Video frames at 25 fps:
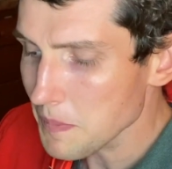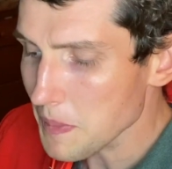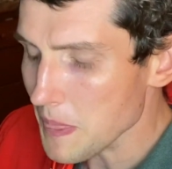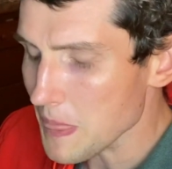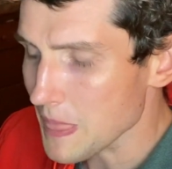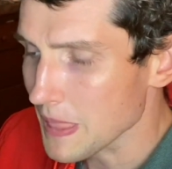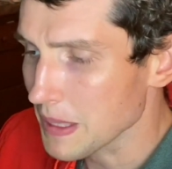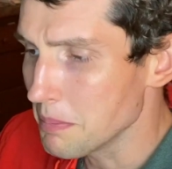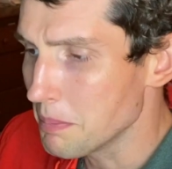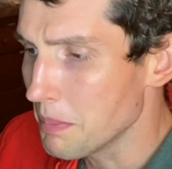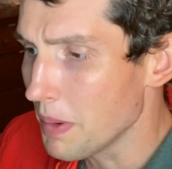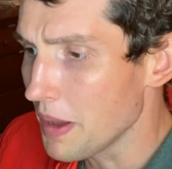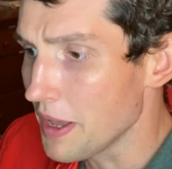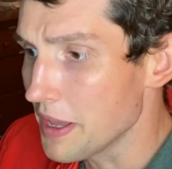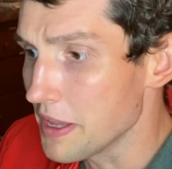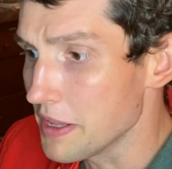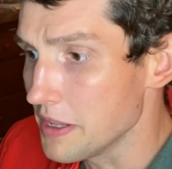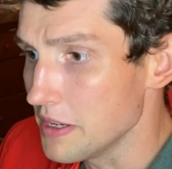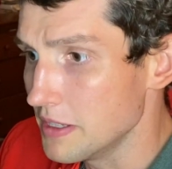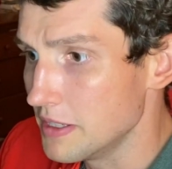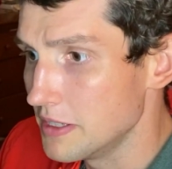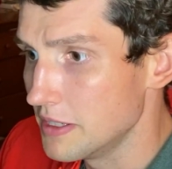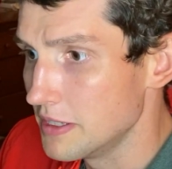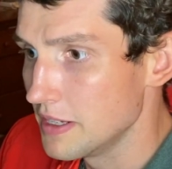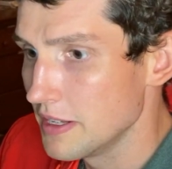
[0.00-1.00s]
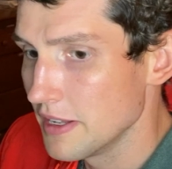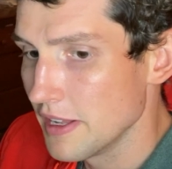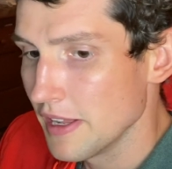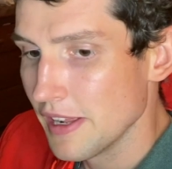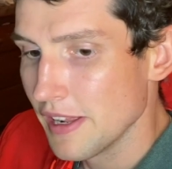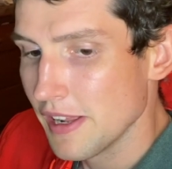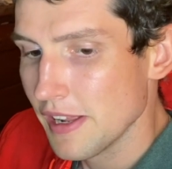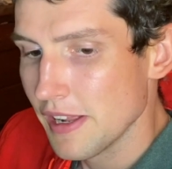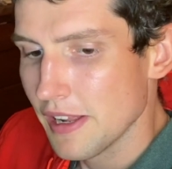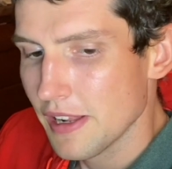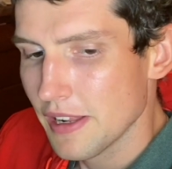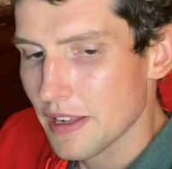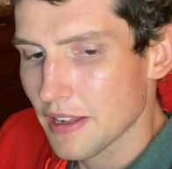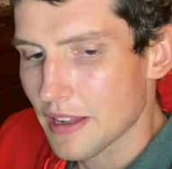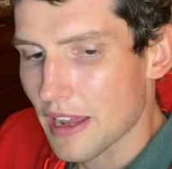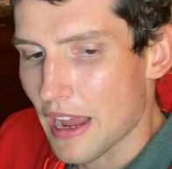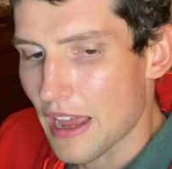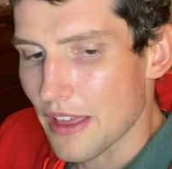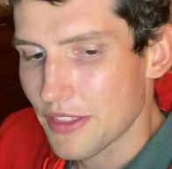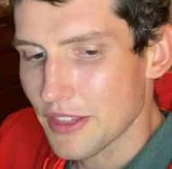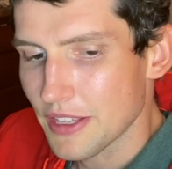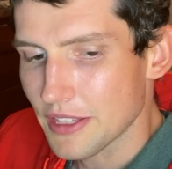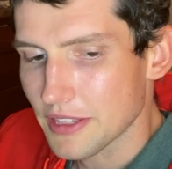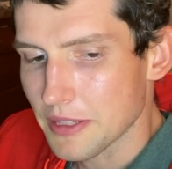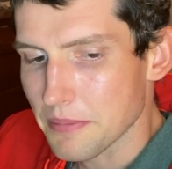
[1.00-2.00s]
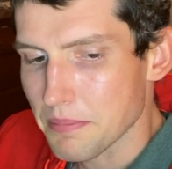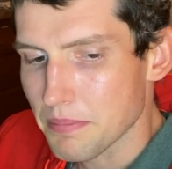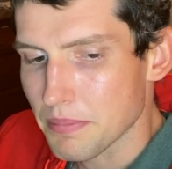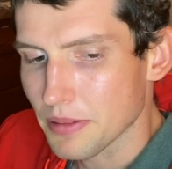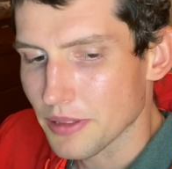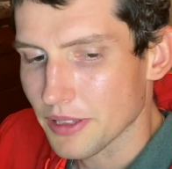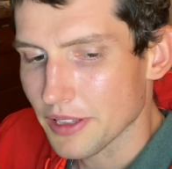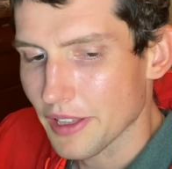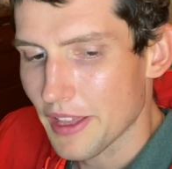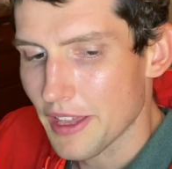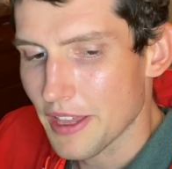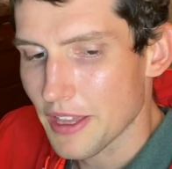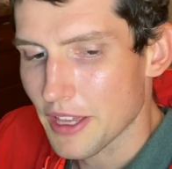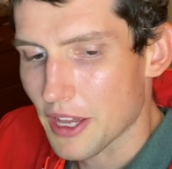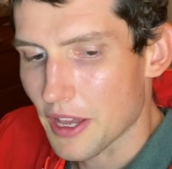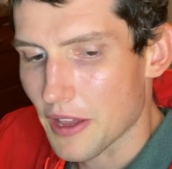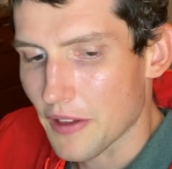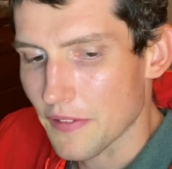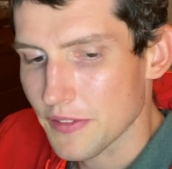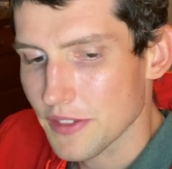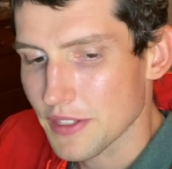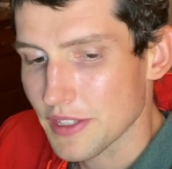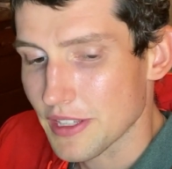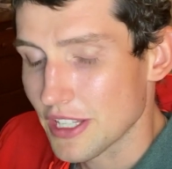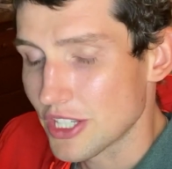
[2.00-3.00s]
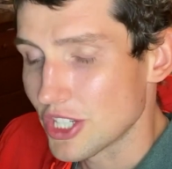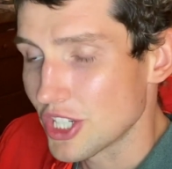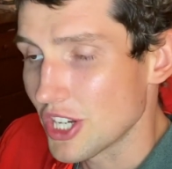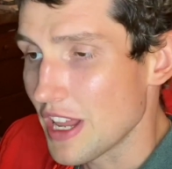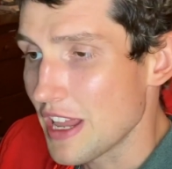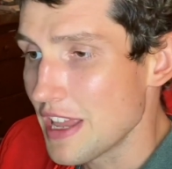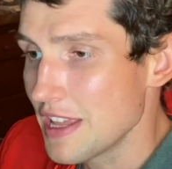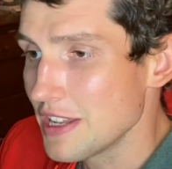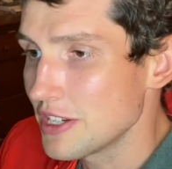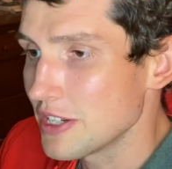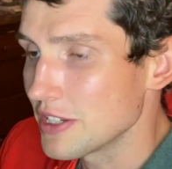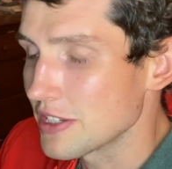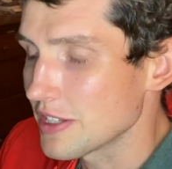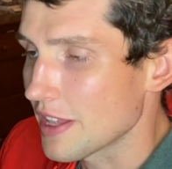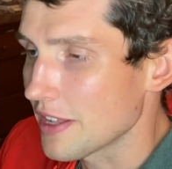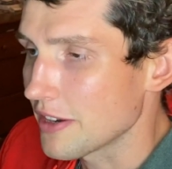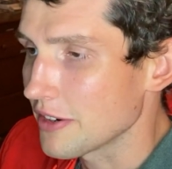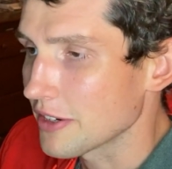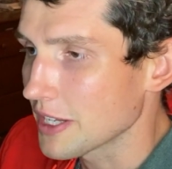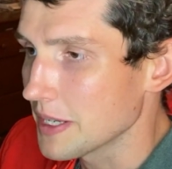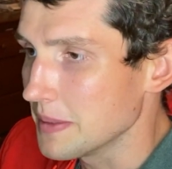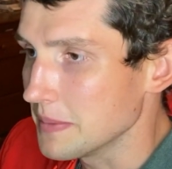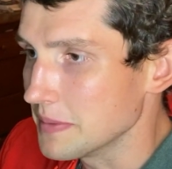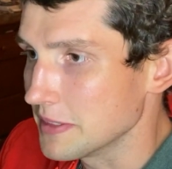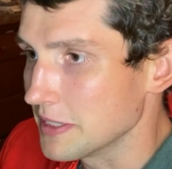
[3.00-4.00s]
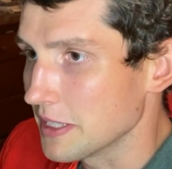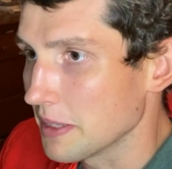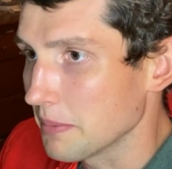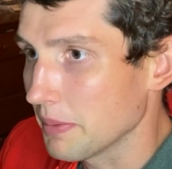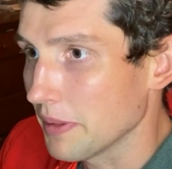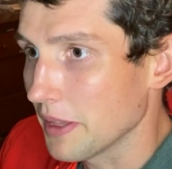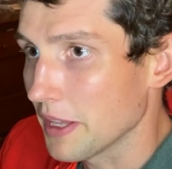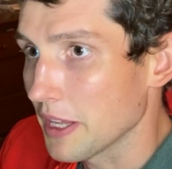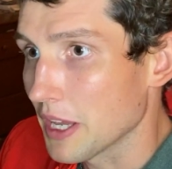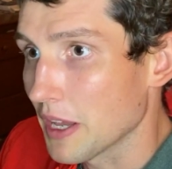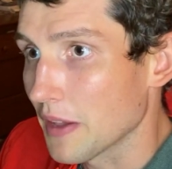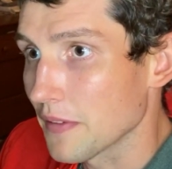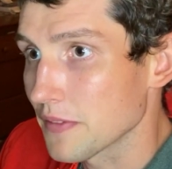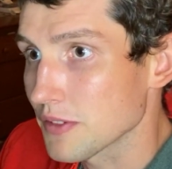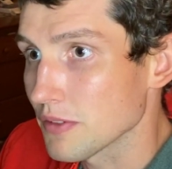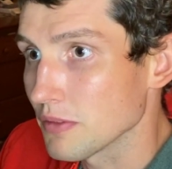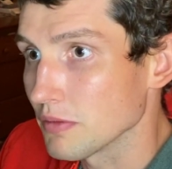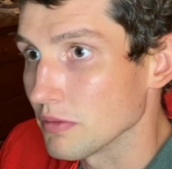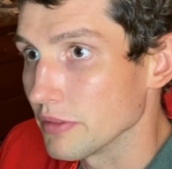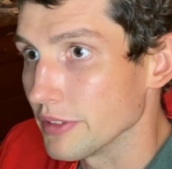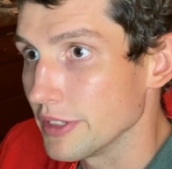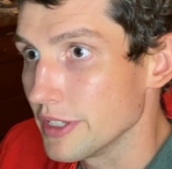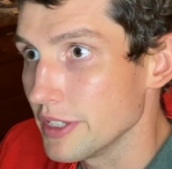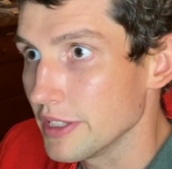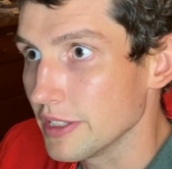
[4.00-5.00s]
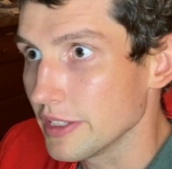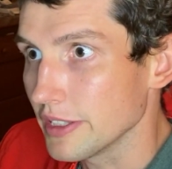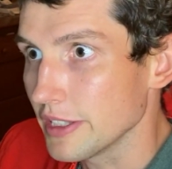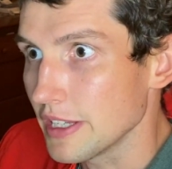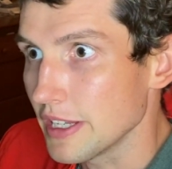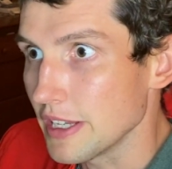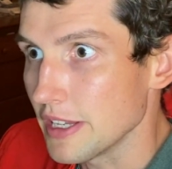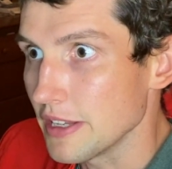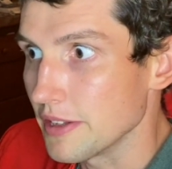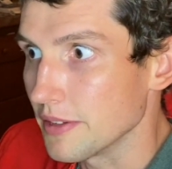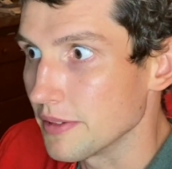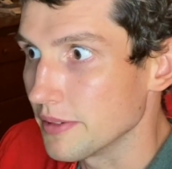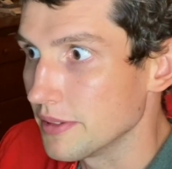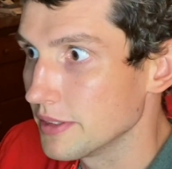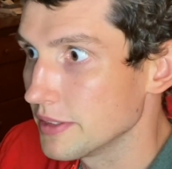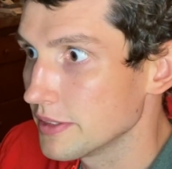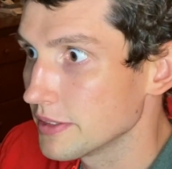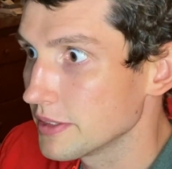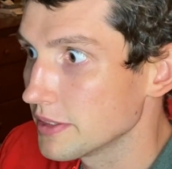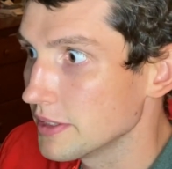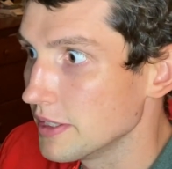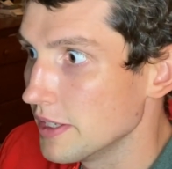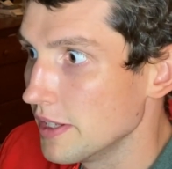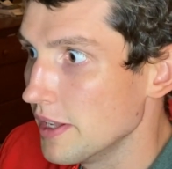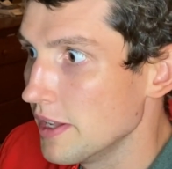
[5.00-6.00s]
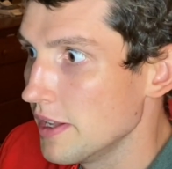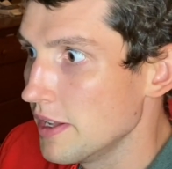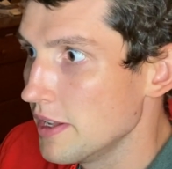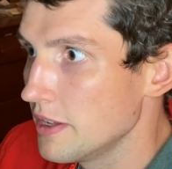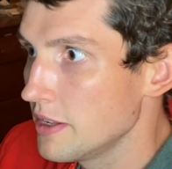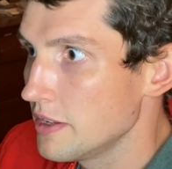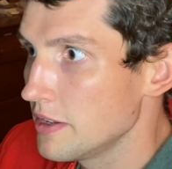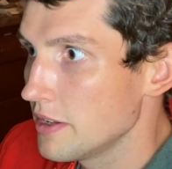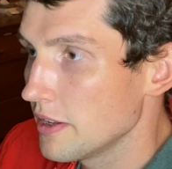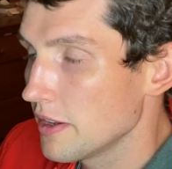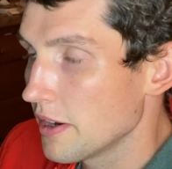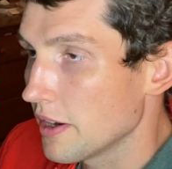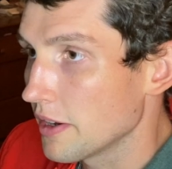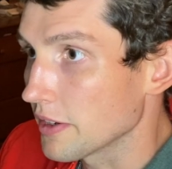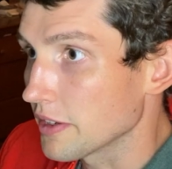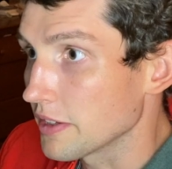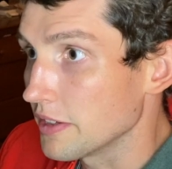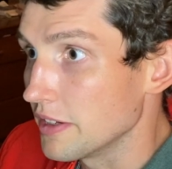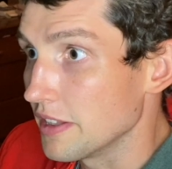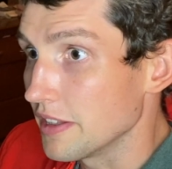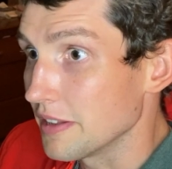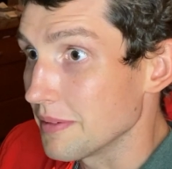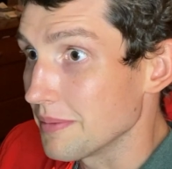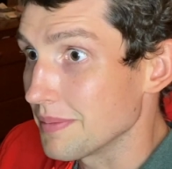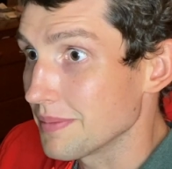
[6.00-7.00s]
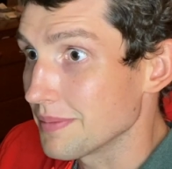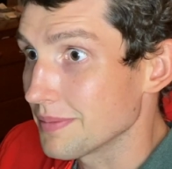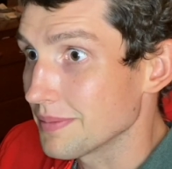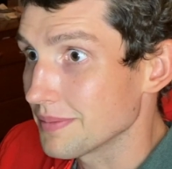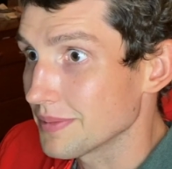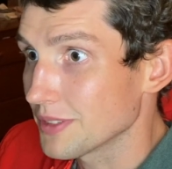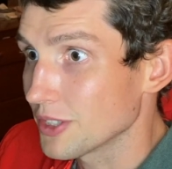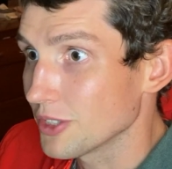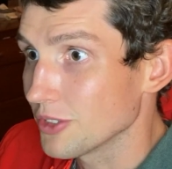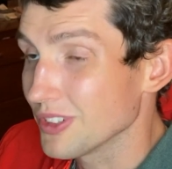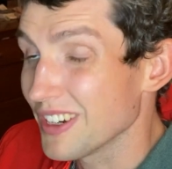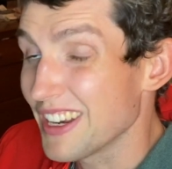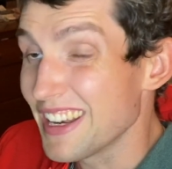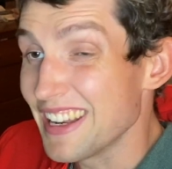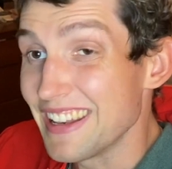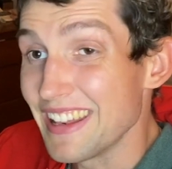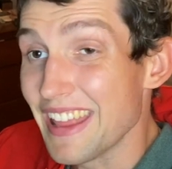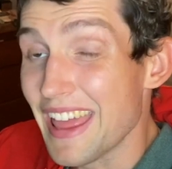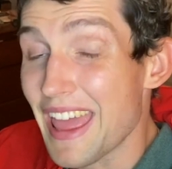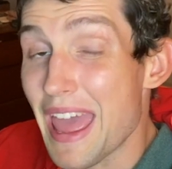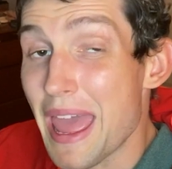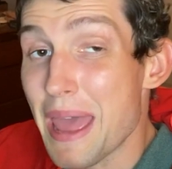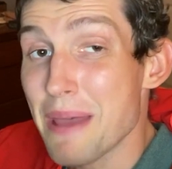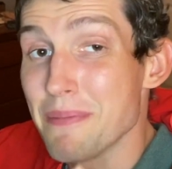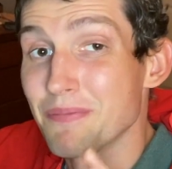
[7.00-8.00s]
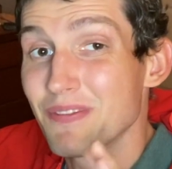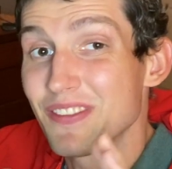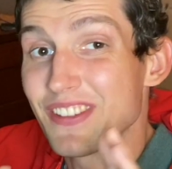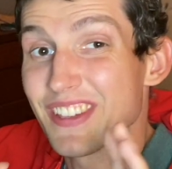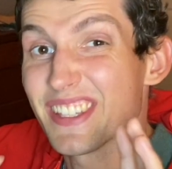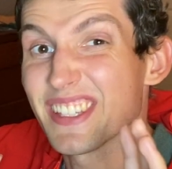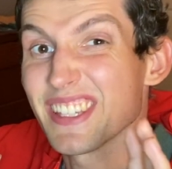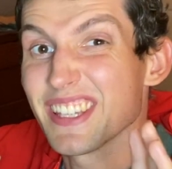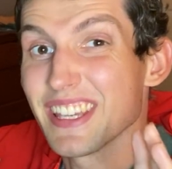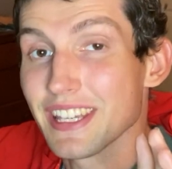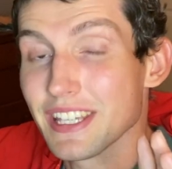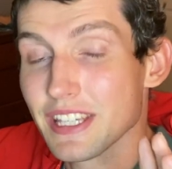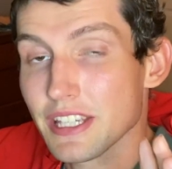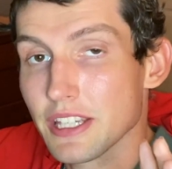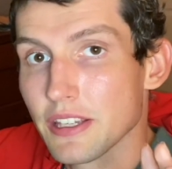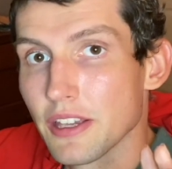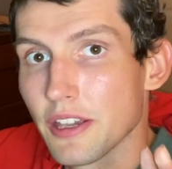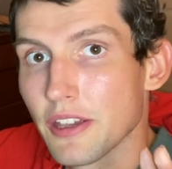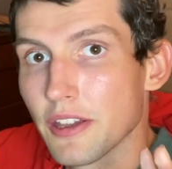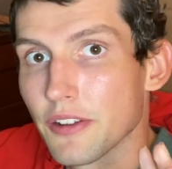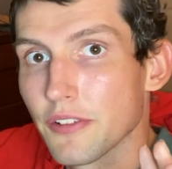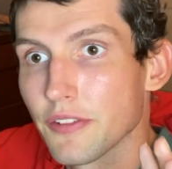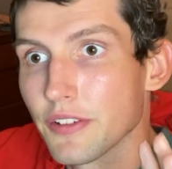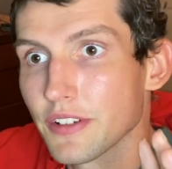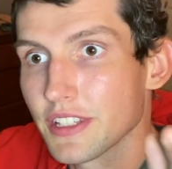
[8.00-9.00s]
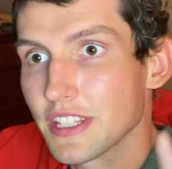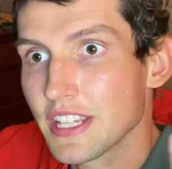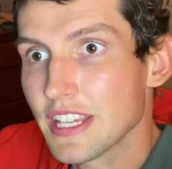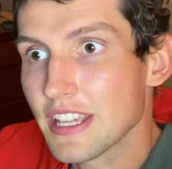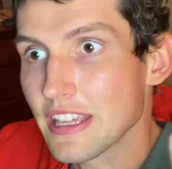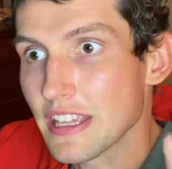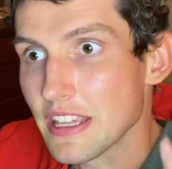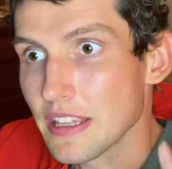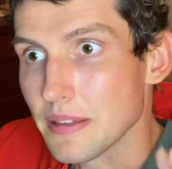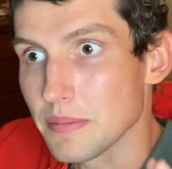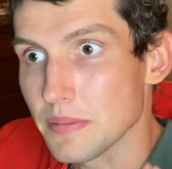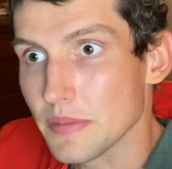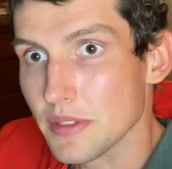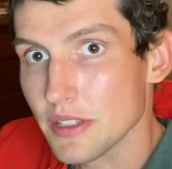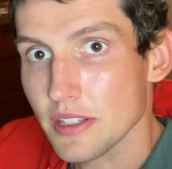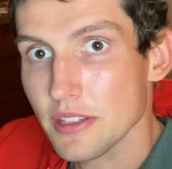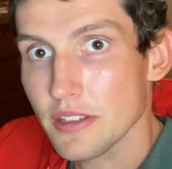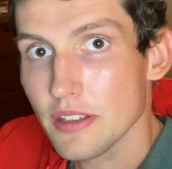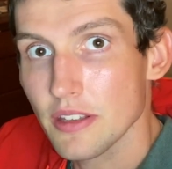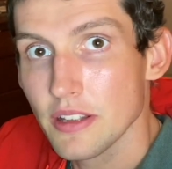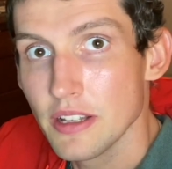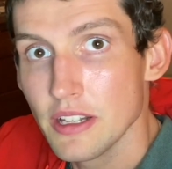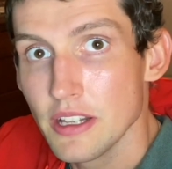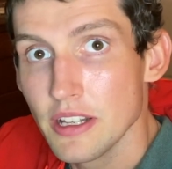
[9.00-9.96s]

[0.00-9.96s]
But I think the playoffs, the changes that are coming to the playoffs, are going to create an emphasis for teams